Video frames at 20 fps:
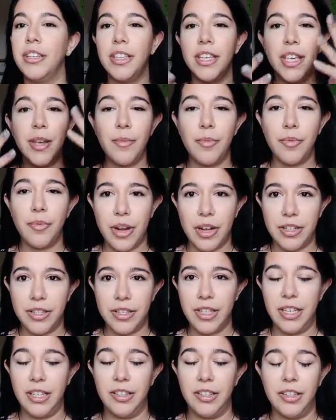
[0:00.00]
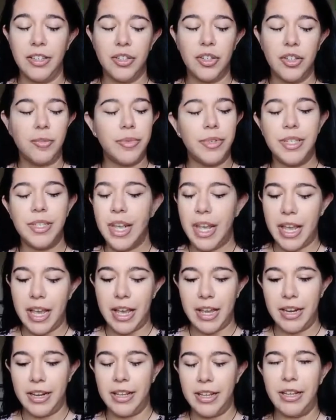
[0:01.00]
keep bronzing, look super tan.